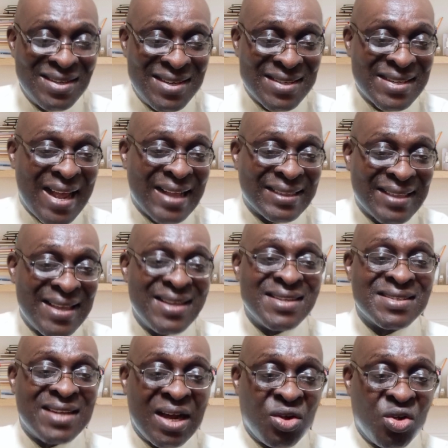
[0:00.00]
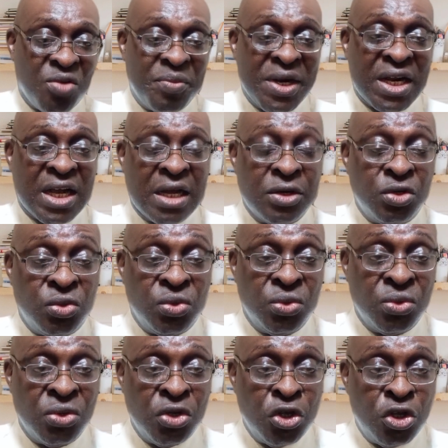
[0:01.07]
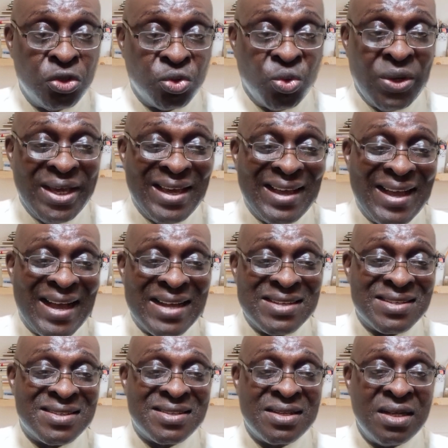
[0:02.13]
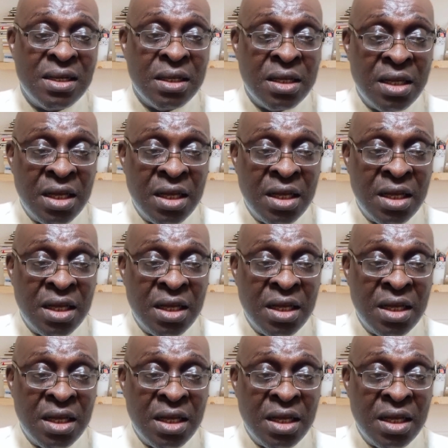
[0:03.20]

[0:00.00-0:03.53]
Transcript: These are things that government can do to enhance